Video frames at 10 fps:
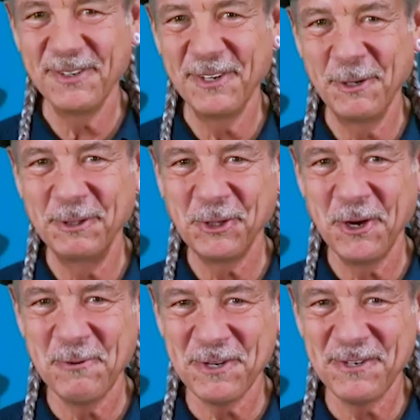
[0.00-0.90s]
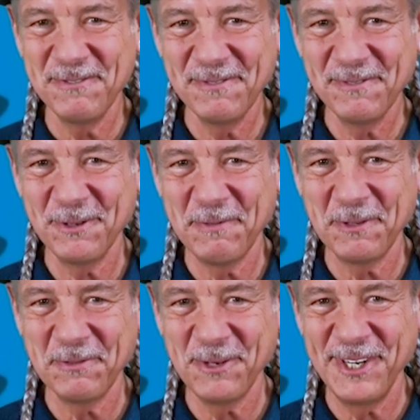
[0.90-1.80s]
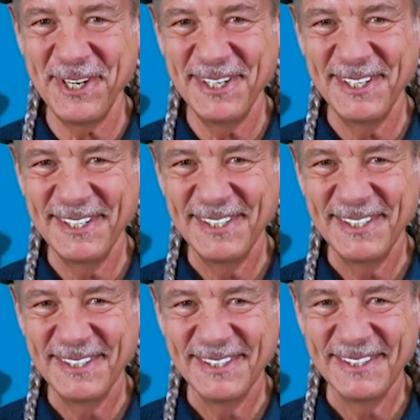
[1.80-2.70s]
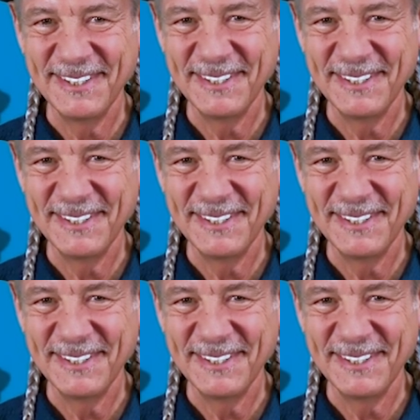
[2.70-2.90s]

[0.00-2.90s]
Always onward, forever free. Let's